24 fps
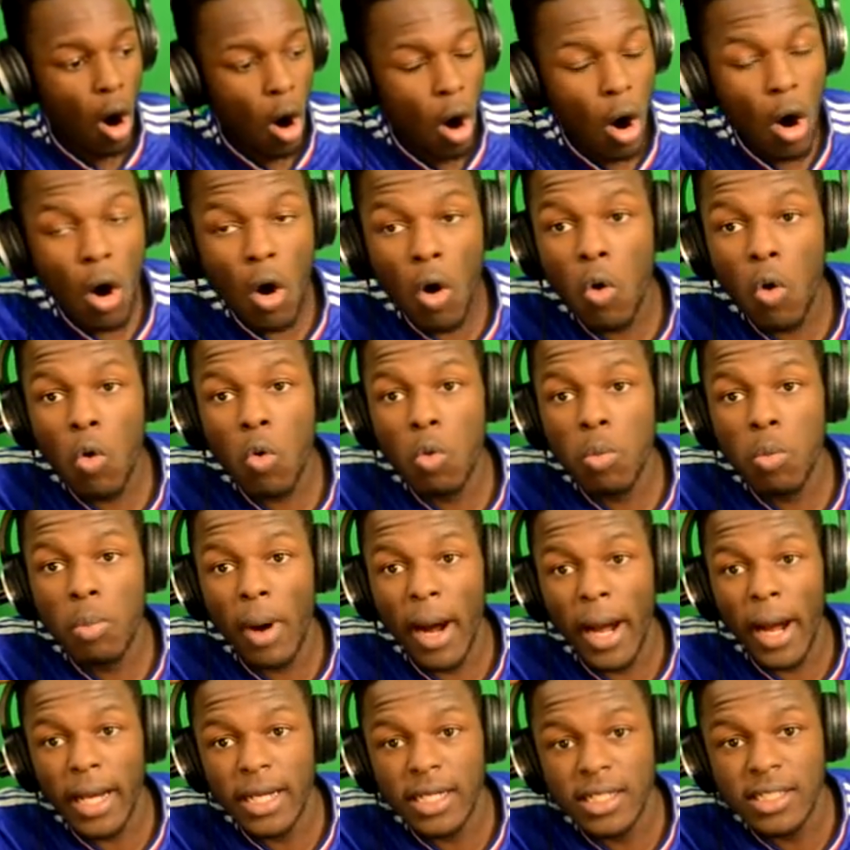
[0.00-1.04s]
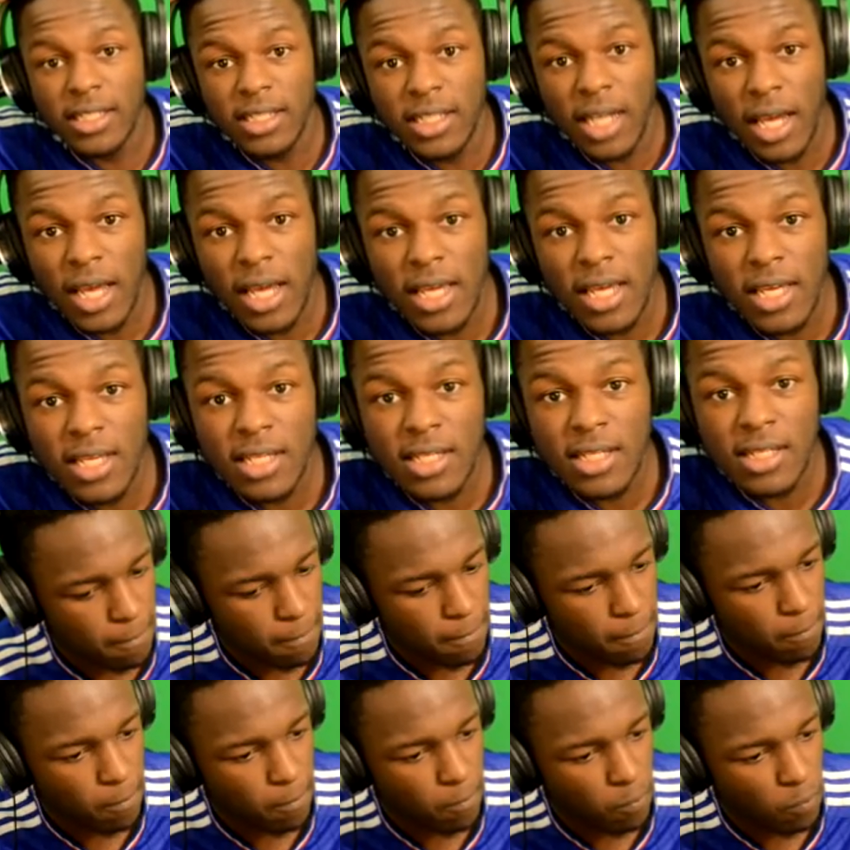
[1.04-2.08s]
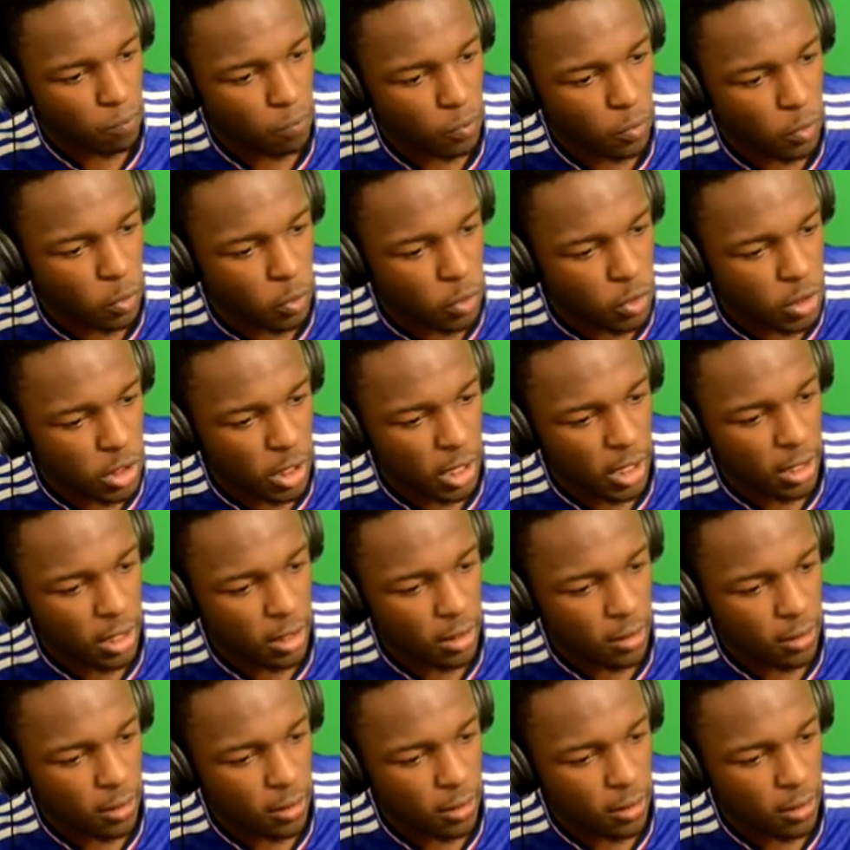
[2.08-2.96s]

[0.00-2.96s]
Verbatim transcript: Oh my days. Uche.